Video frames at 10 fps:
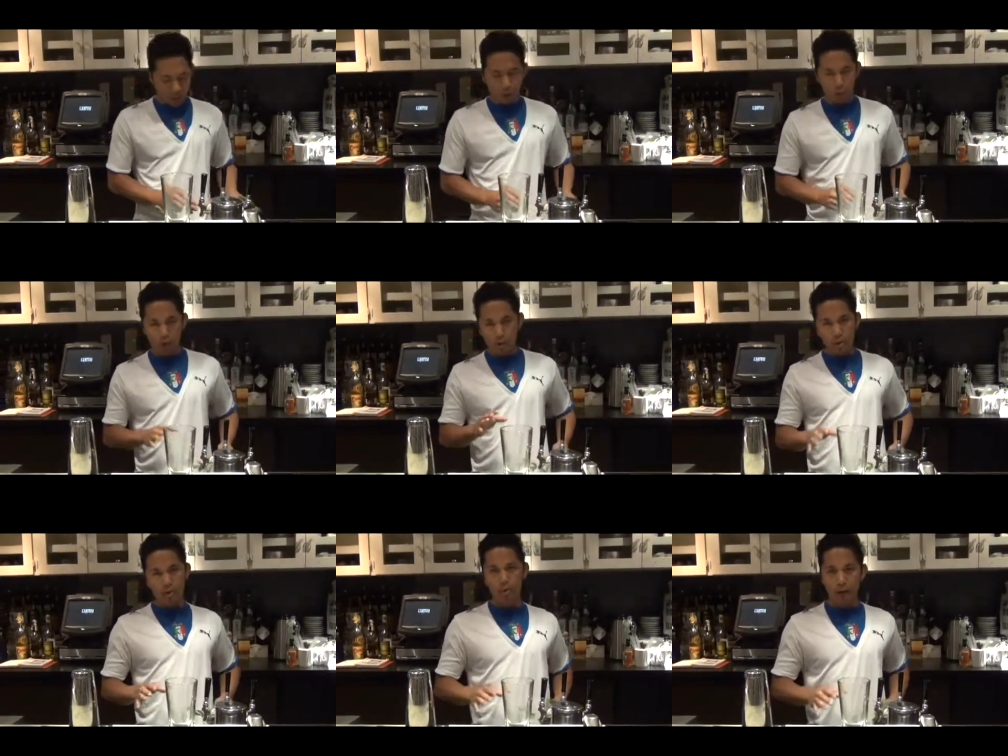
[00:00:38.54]
We're going to
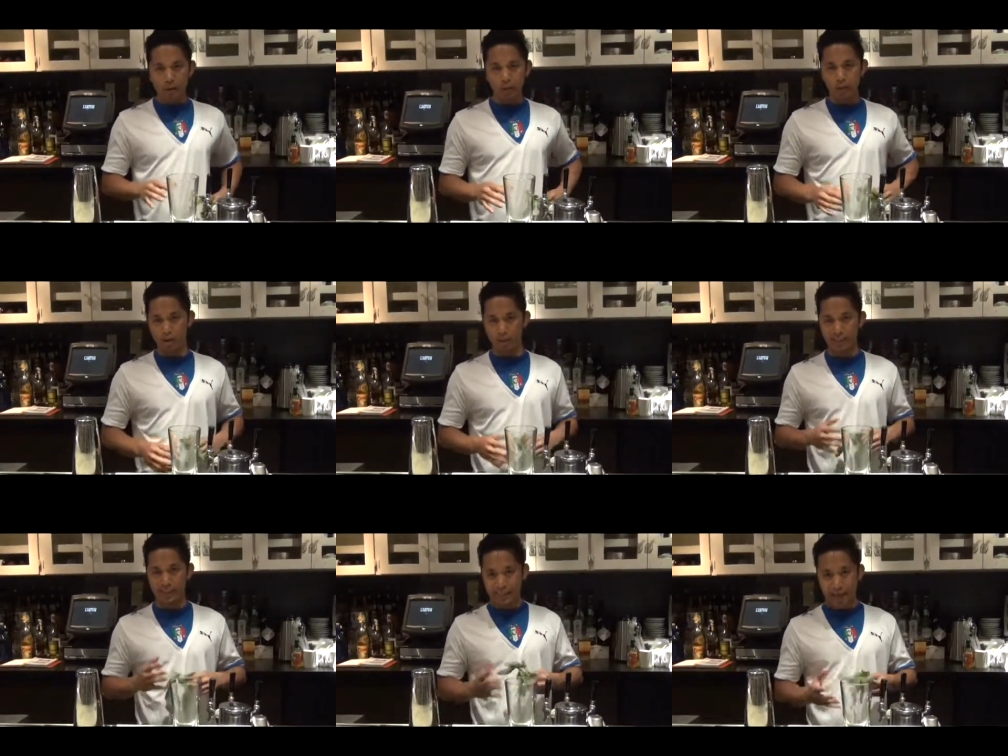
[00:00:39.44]
use a process called a
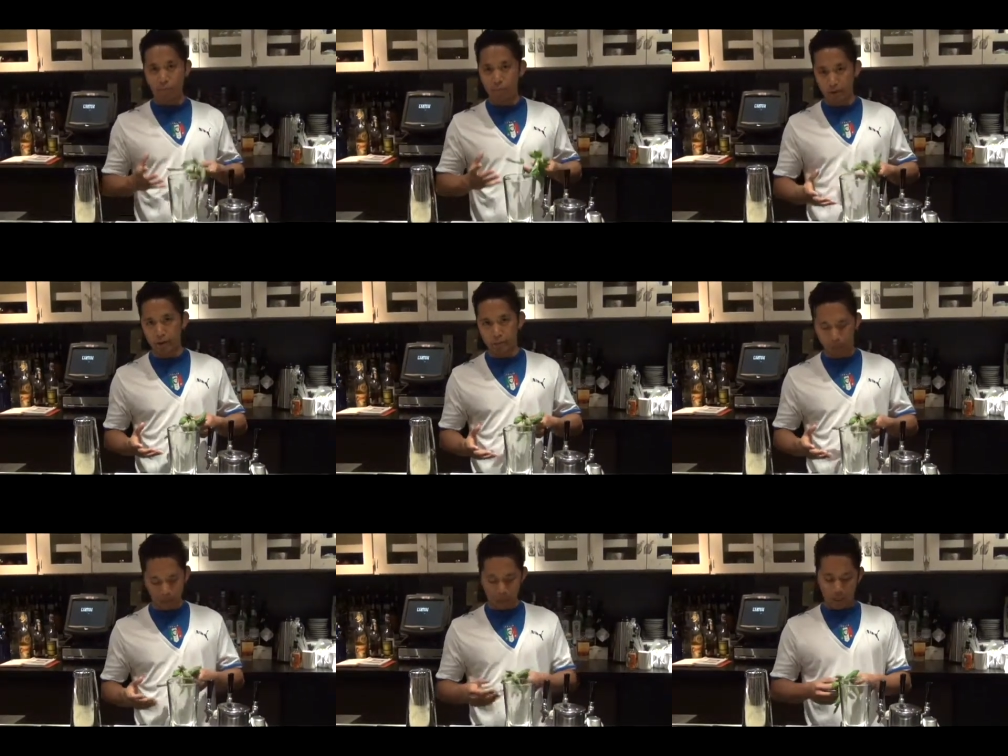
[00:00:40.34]
Seattle muddle.
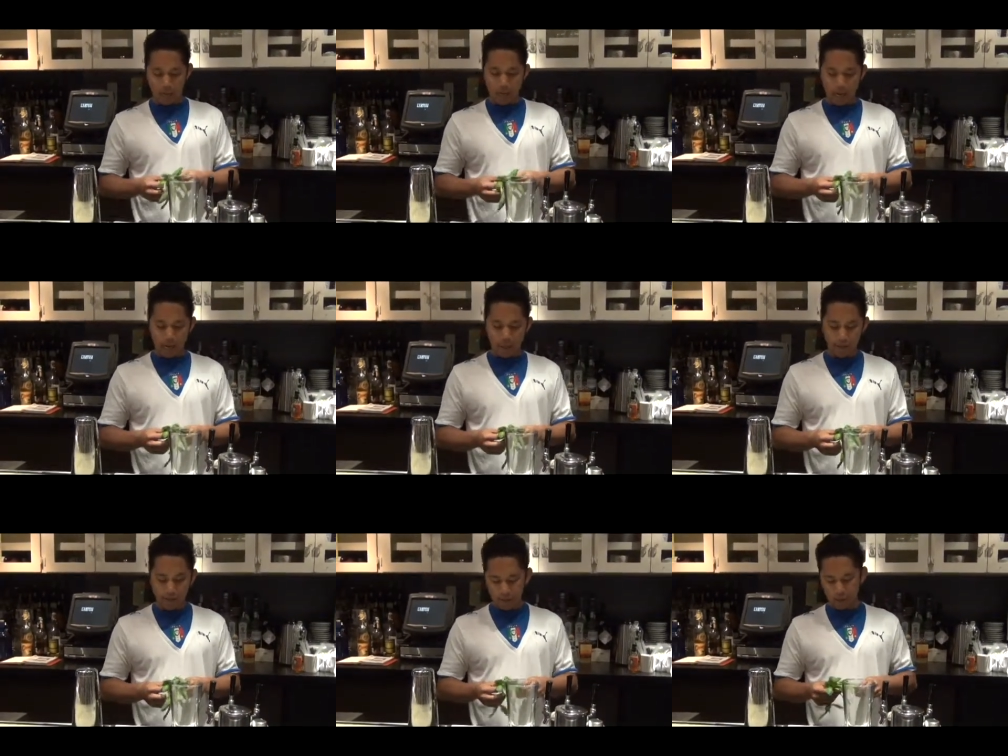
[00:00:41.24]

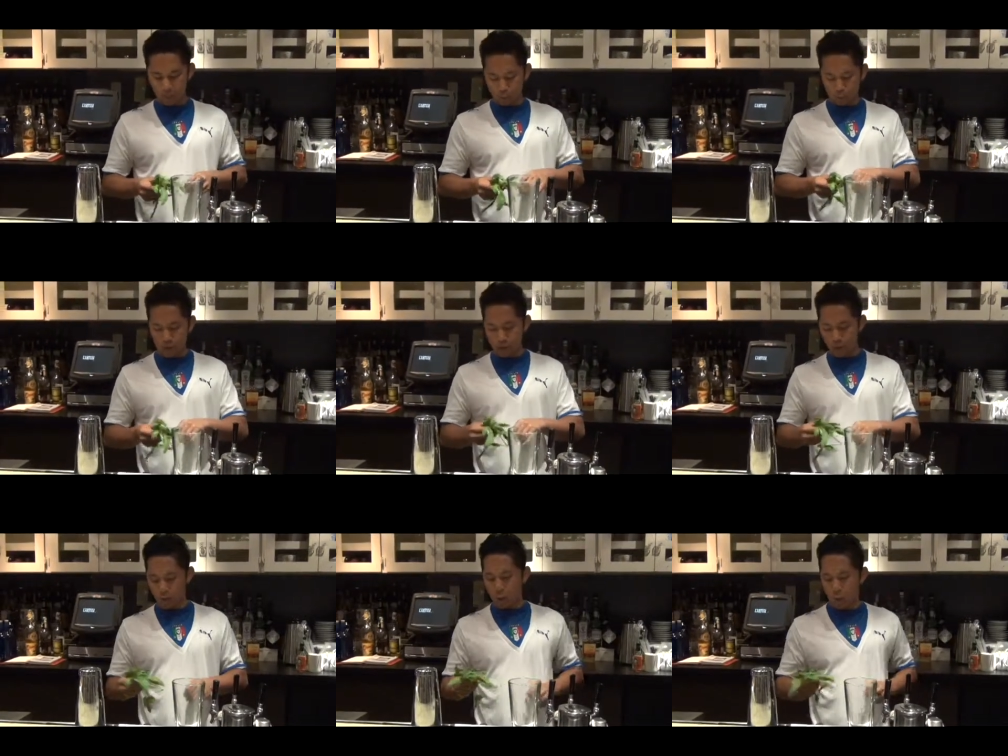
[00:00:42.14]
This
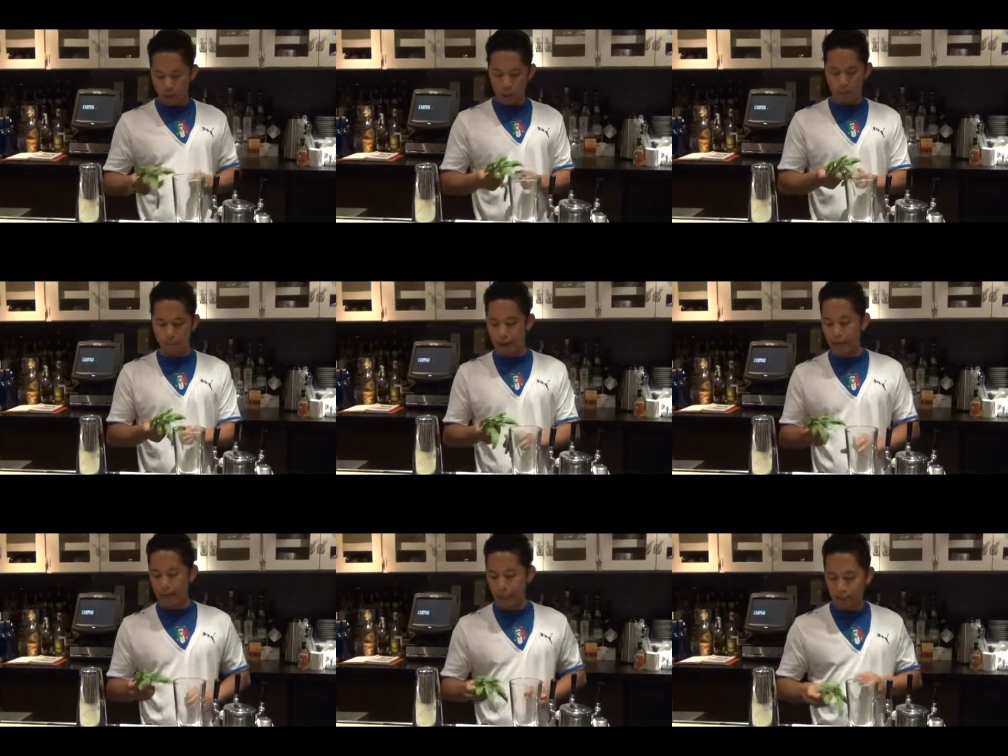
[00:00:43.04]
was coined
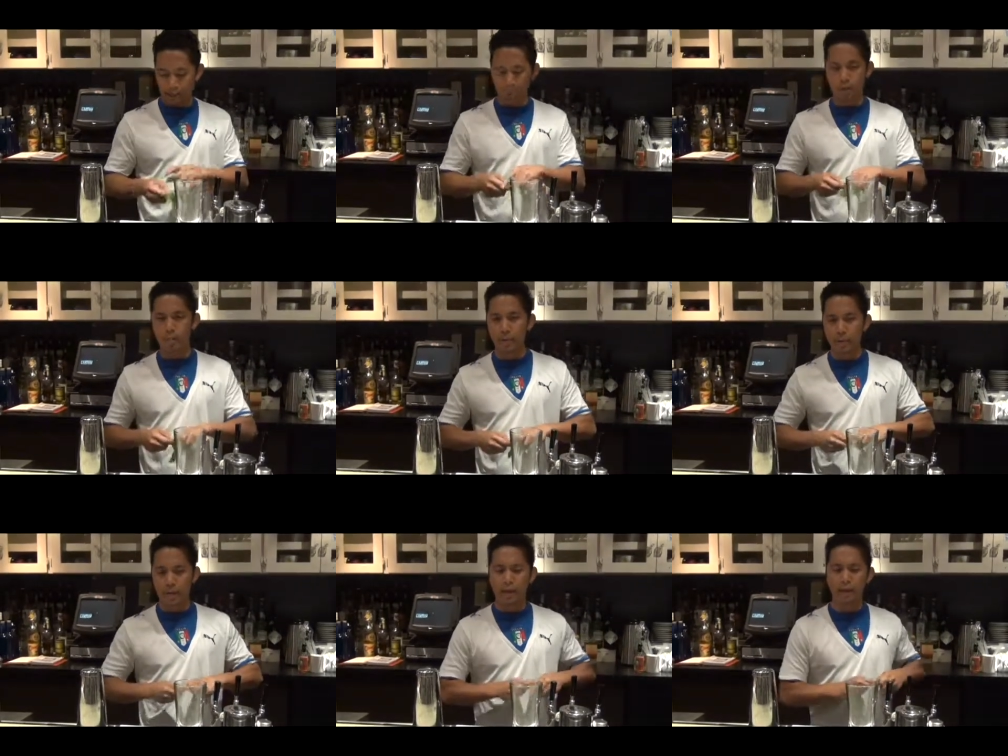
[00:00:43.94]
by Mr.
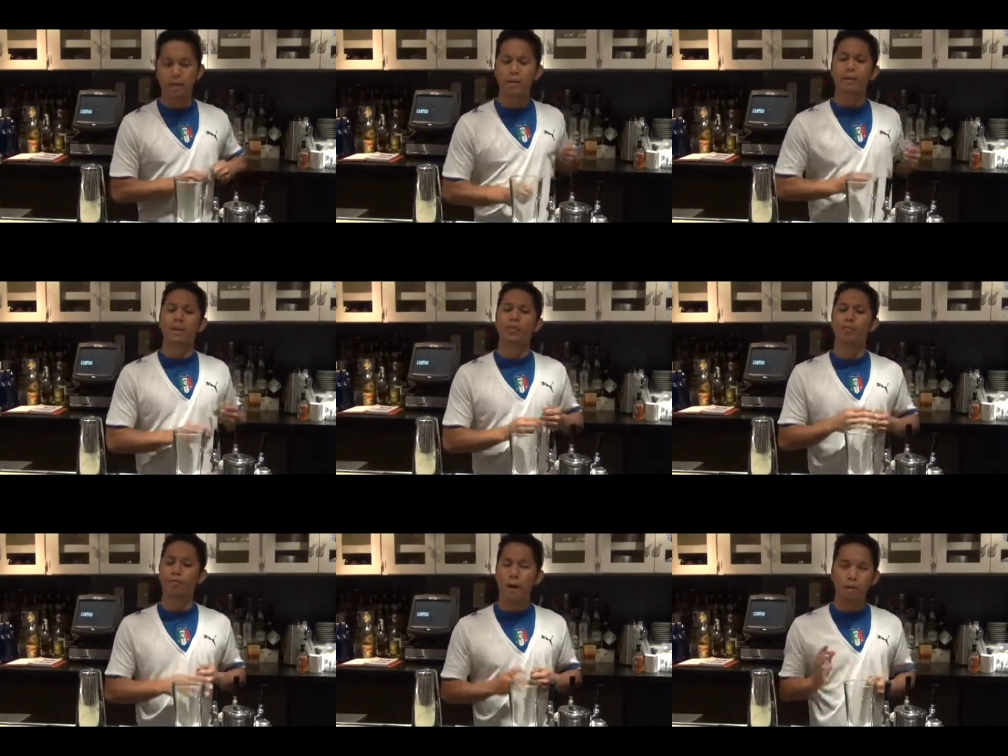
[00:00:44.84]
Meehan. It's
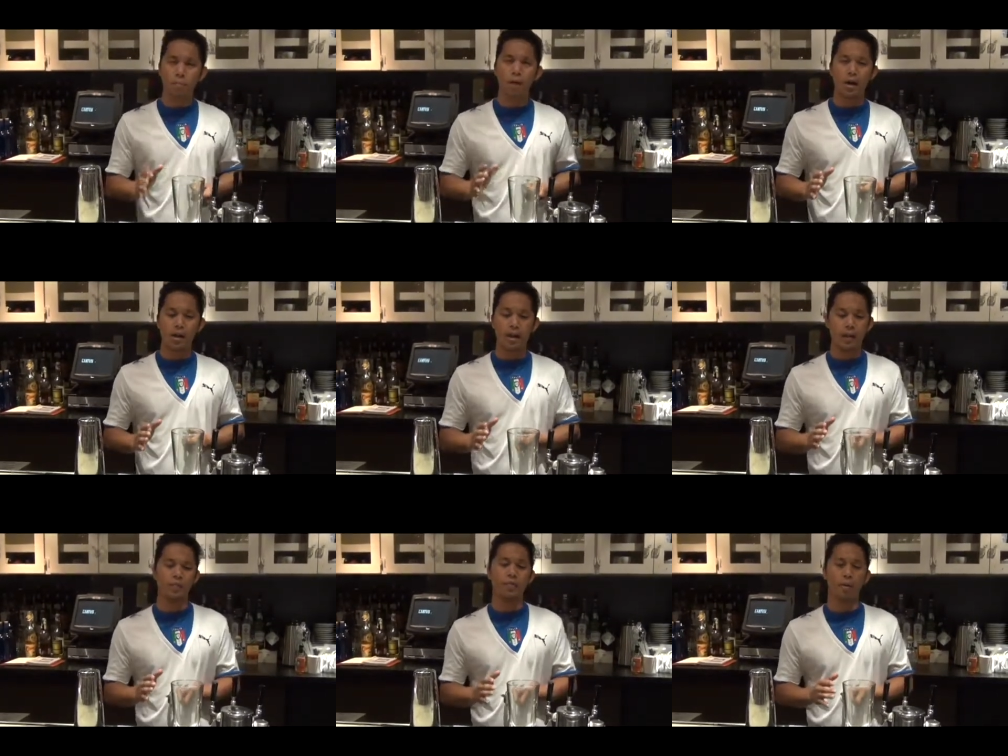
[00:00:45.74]
frowned upon
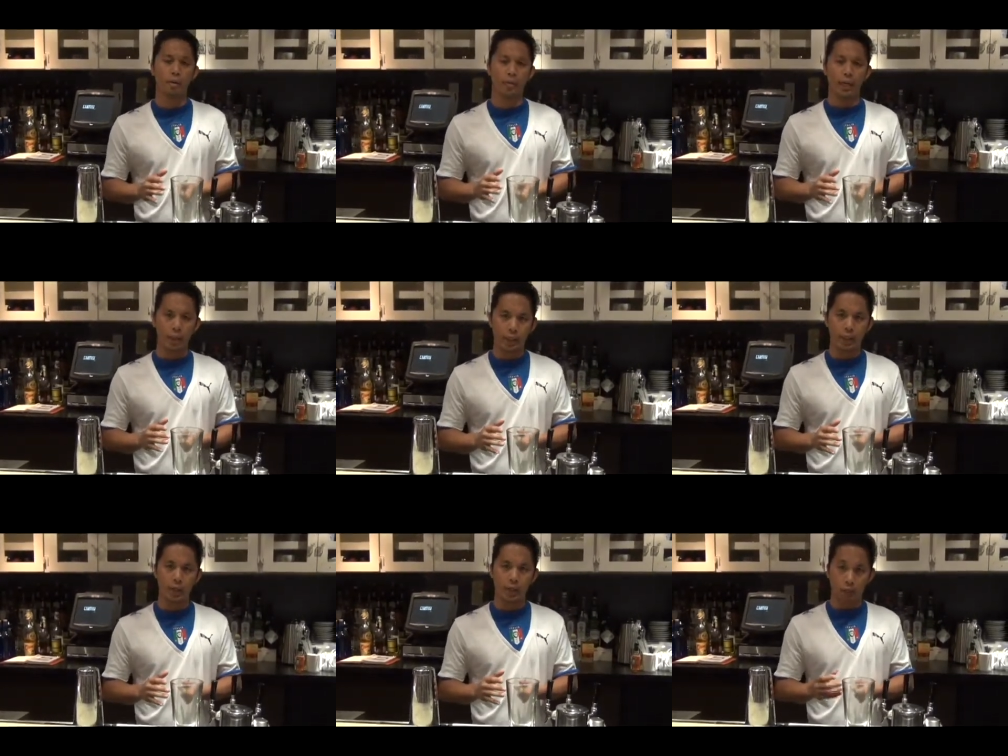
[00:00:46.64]
as far as the
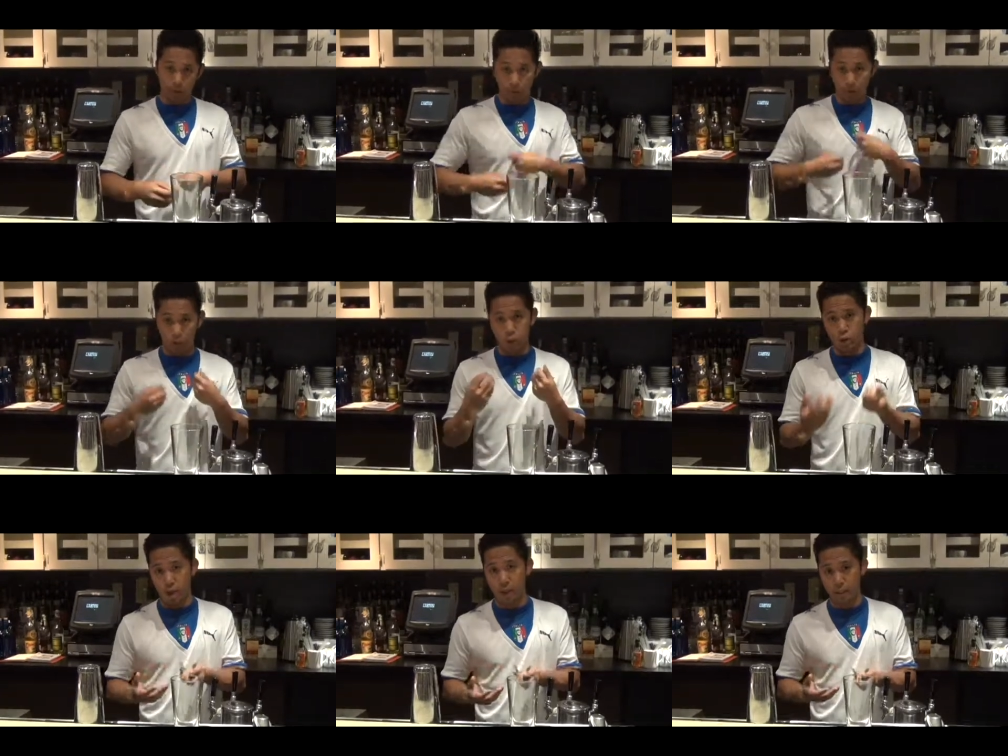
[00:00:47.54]
technique, as far as
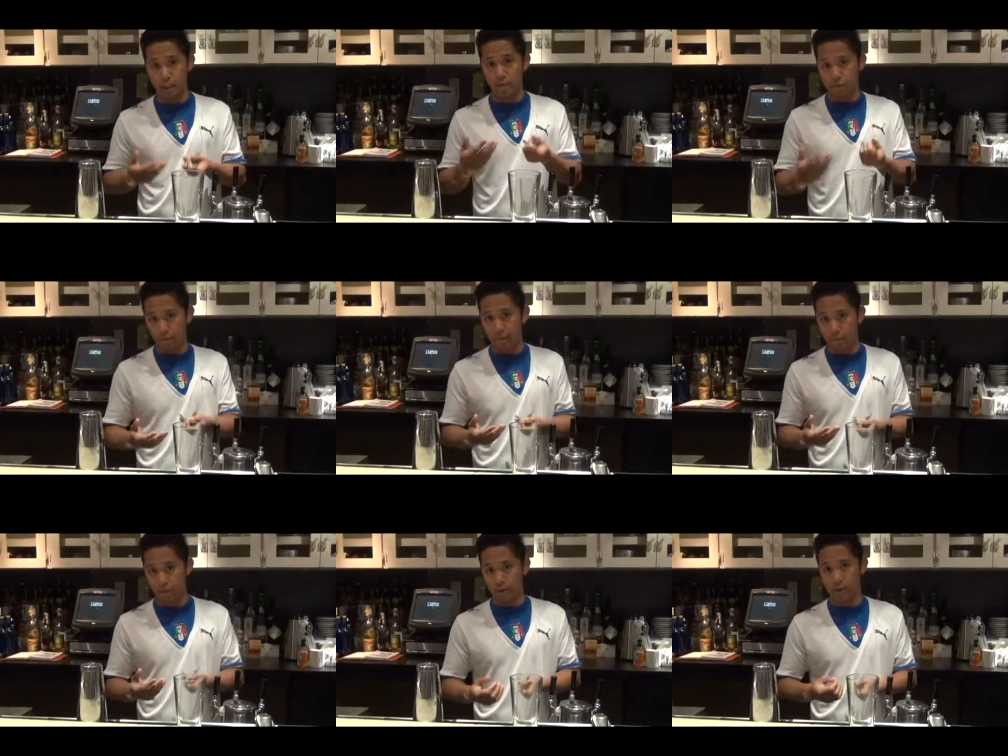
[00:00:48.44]
extracting the
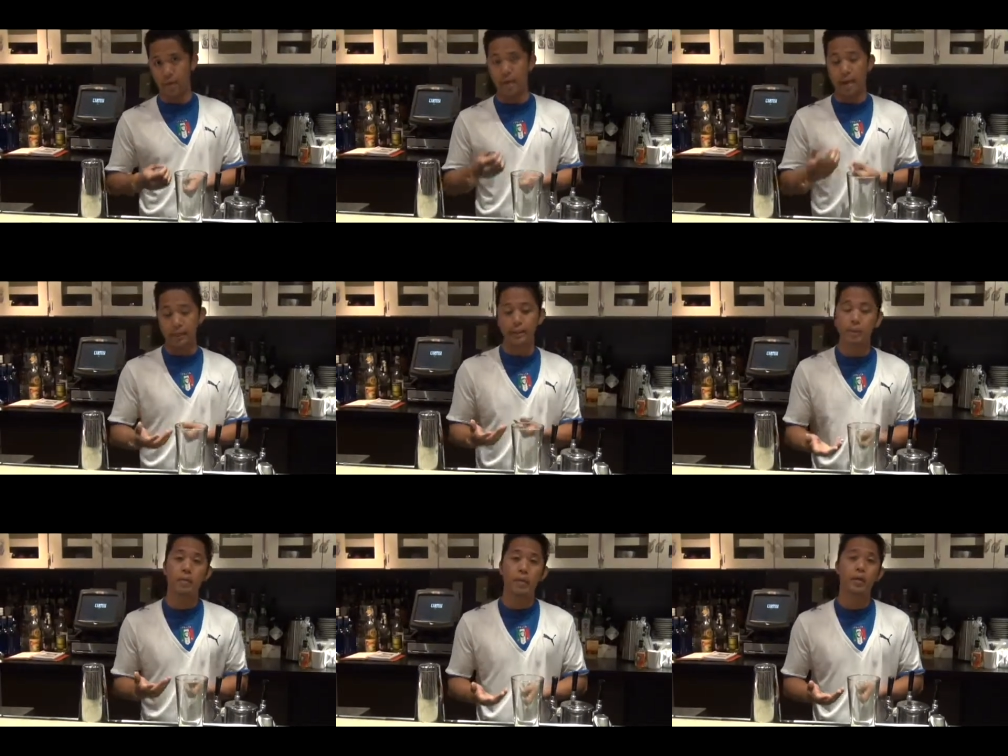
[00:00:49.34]
flavors and the essence
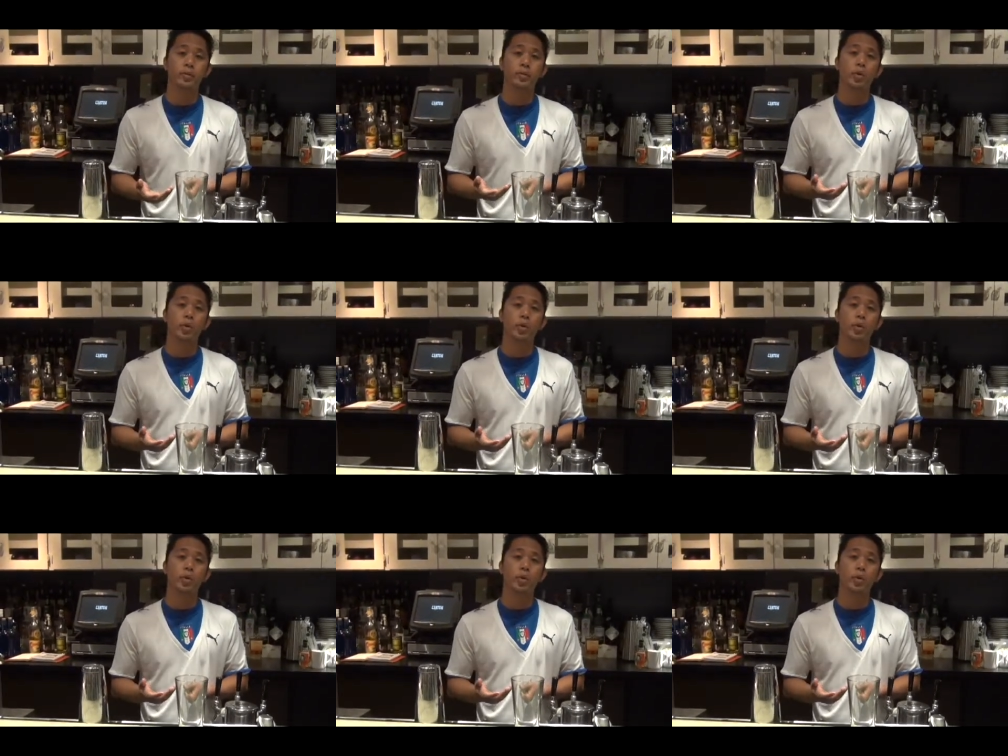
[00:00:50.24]
of the basil.